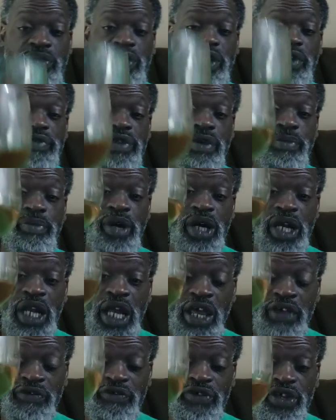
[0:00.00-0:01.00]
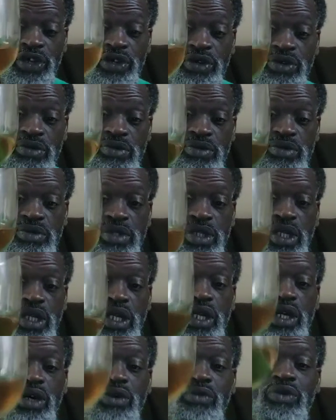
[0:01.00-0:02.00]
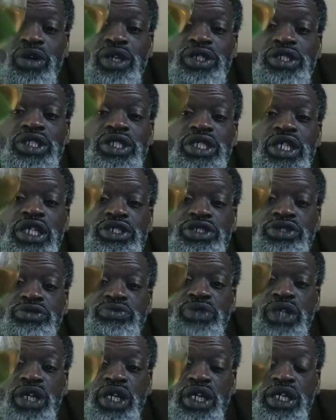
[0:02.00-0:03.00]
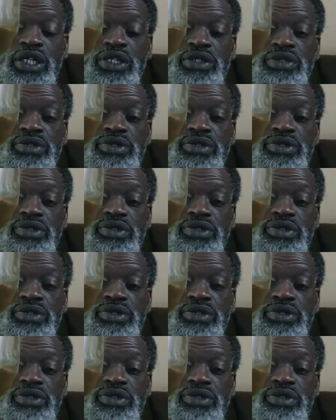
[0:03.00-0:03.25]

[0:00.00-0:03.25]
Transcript: we lift up our glass for you. What is it that you need?